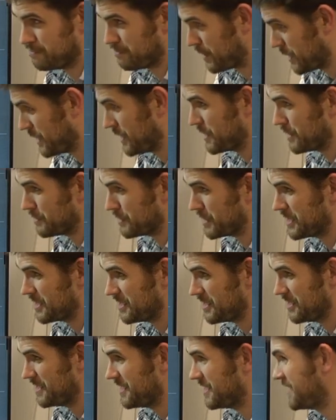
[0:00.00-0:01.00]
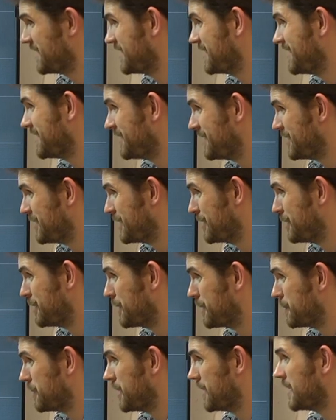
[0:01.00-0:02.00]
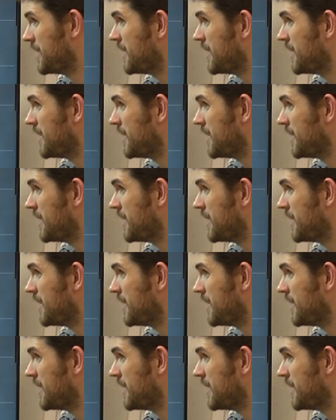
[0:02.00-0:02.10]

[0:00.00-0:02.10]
by intuition, if you see what I mean.